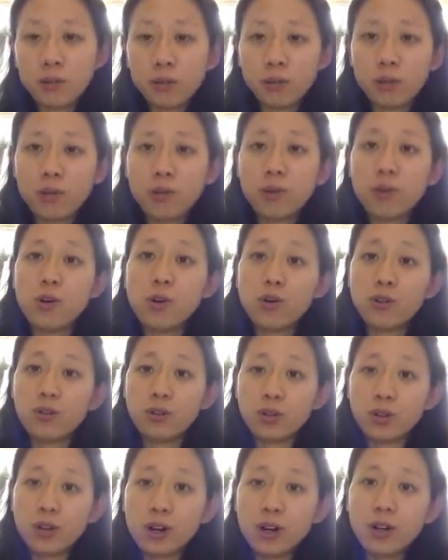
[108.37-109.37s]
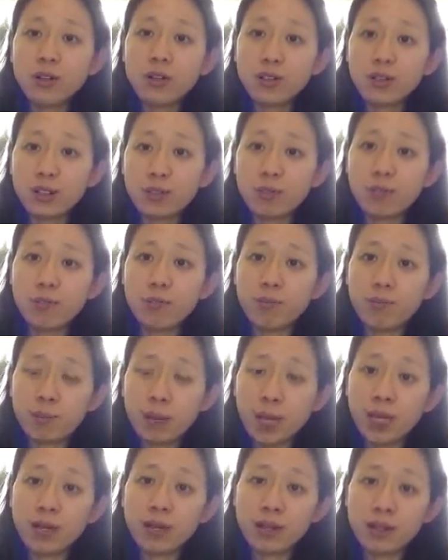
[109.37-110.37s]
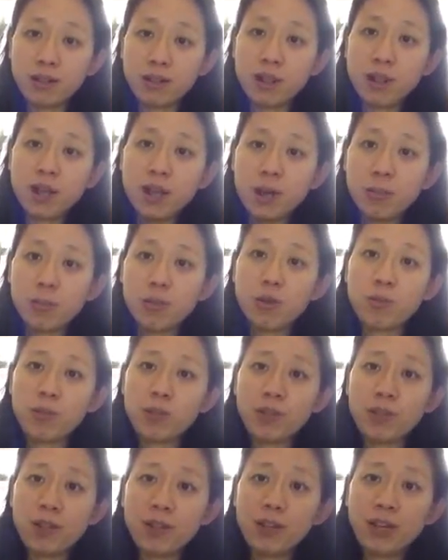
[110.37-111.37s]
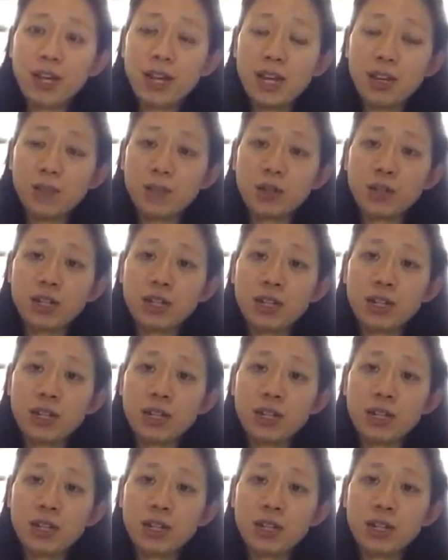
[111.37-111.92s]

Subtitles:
although overall you can bank on pretty much having 8%